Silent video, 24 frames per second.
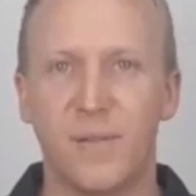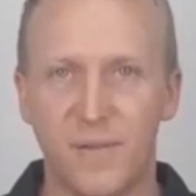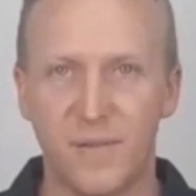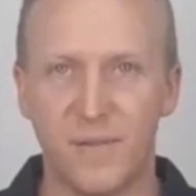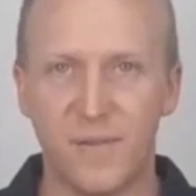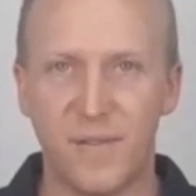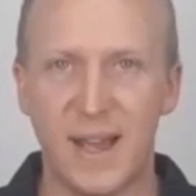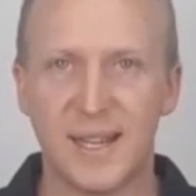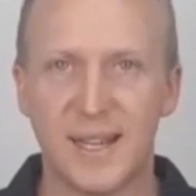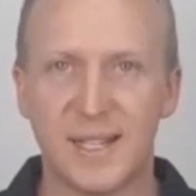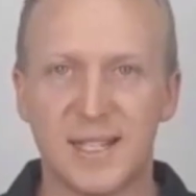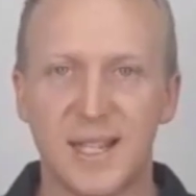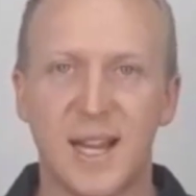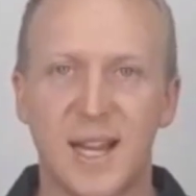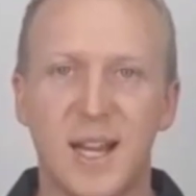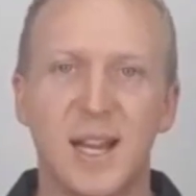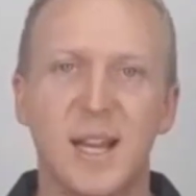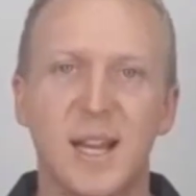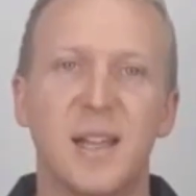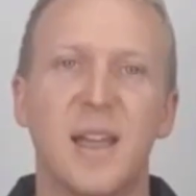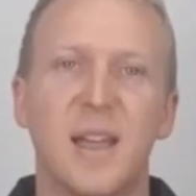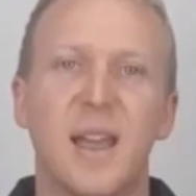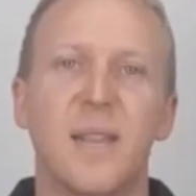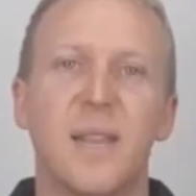fats
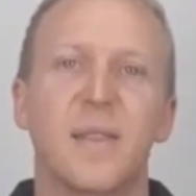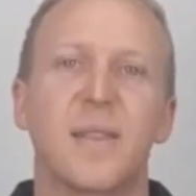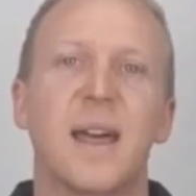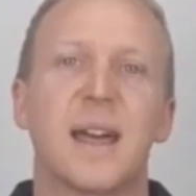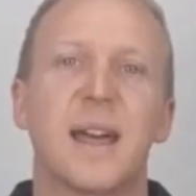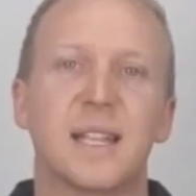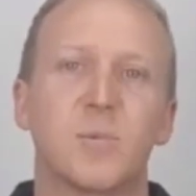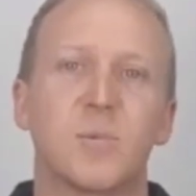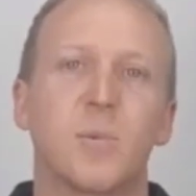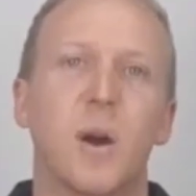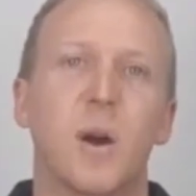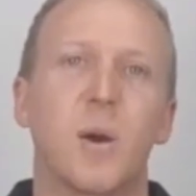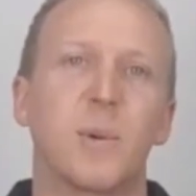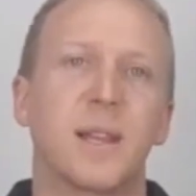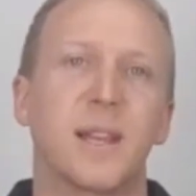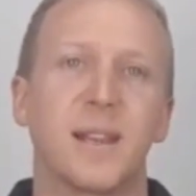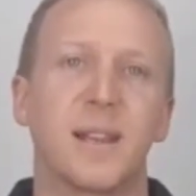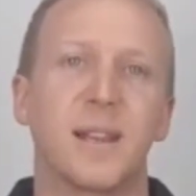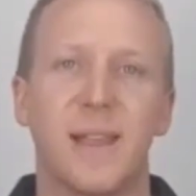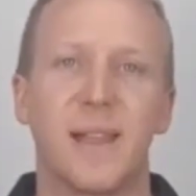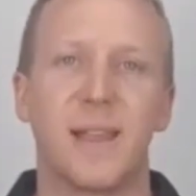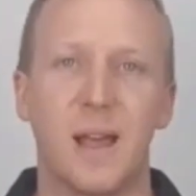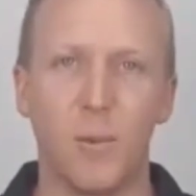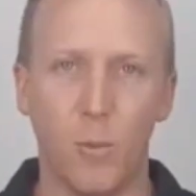are, and that's why we
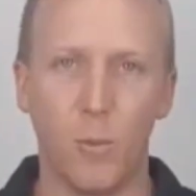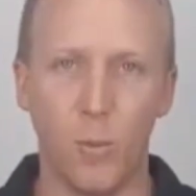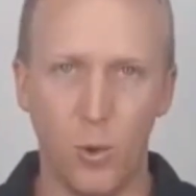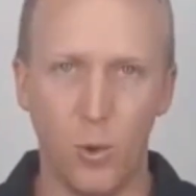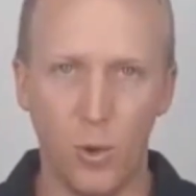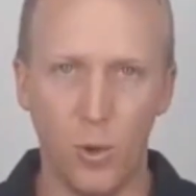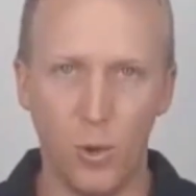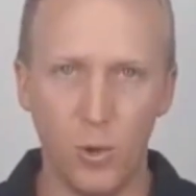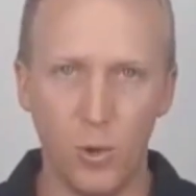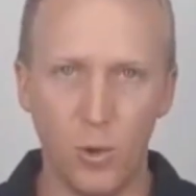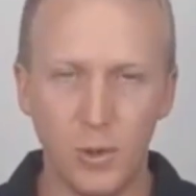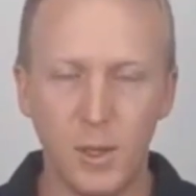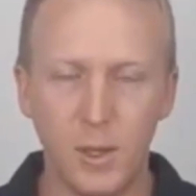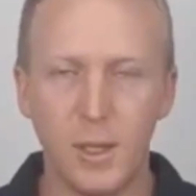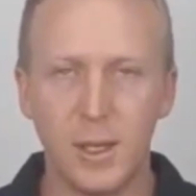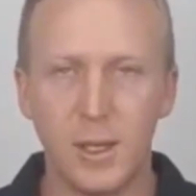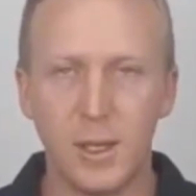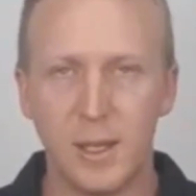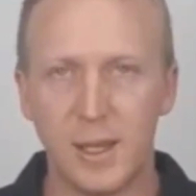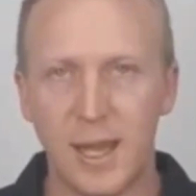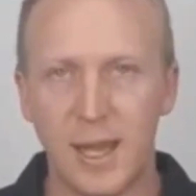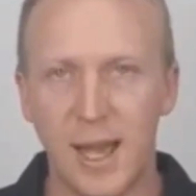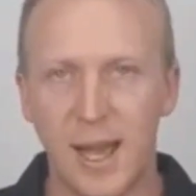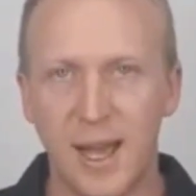hit that wall
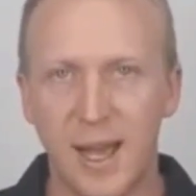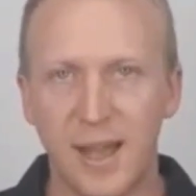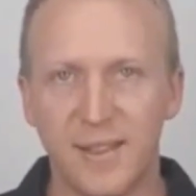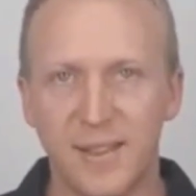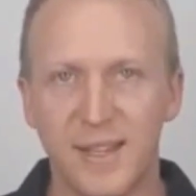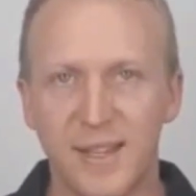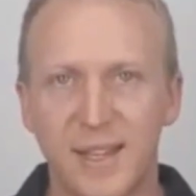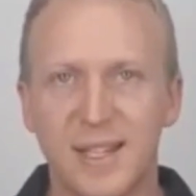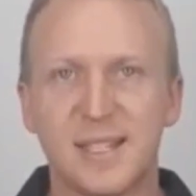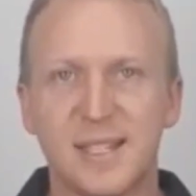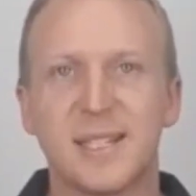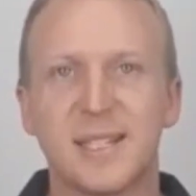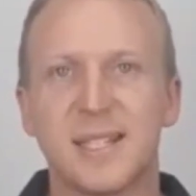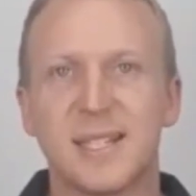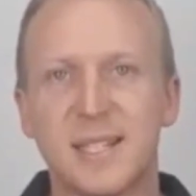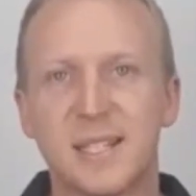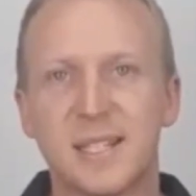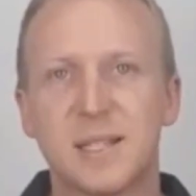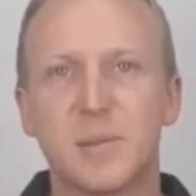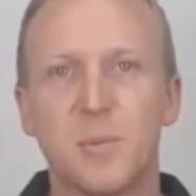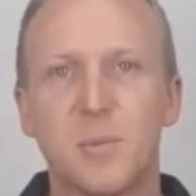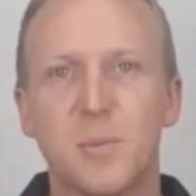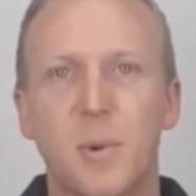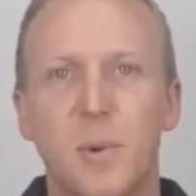that
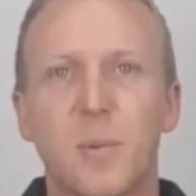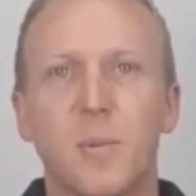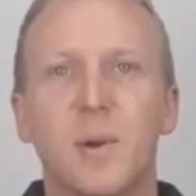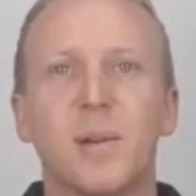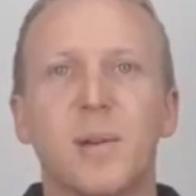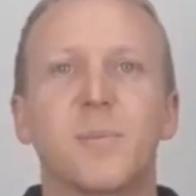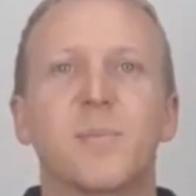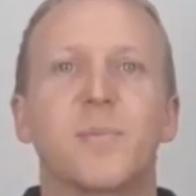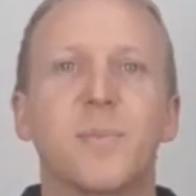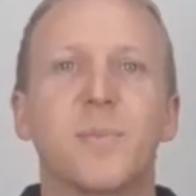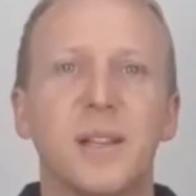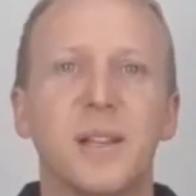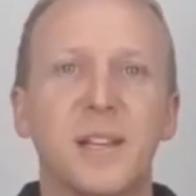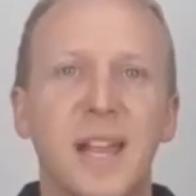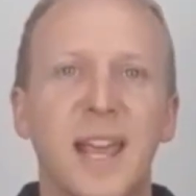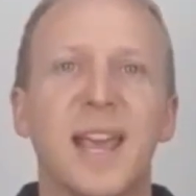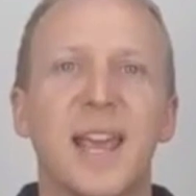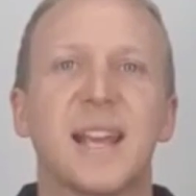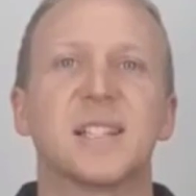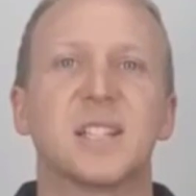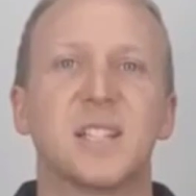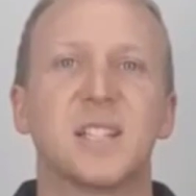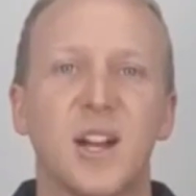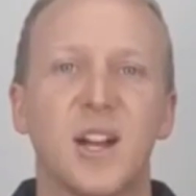exists when we've been
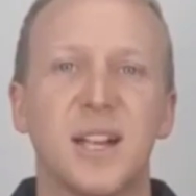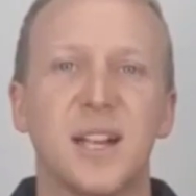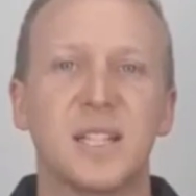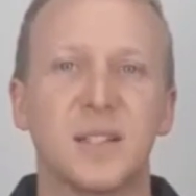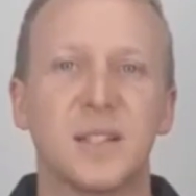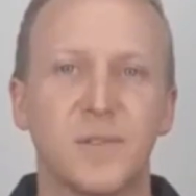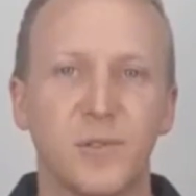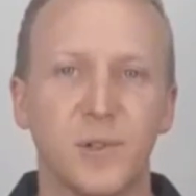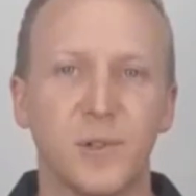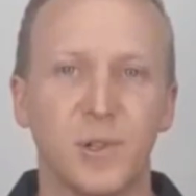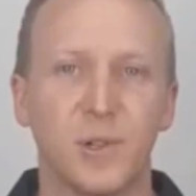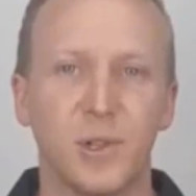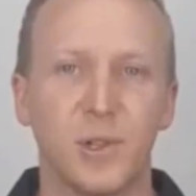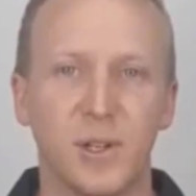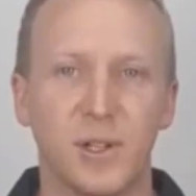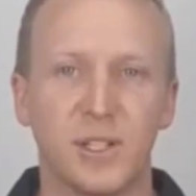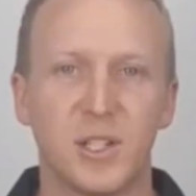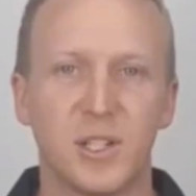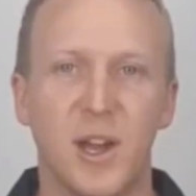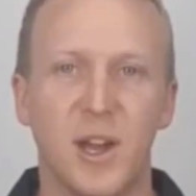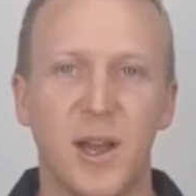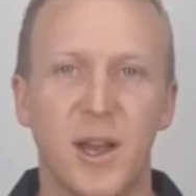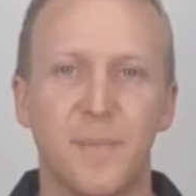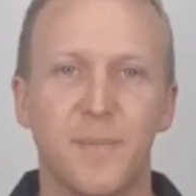exercising for a long
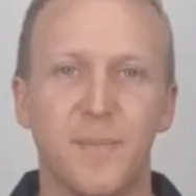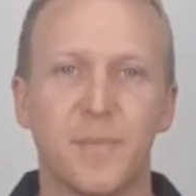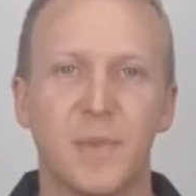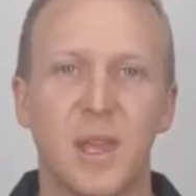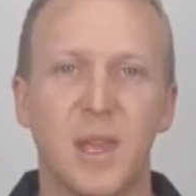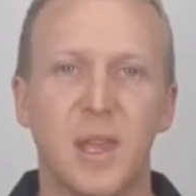time.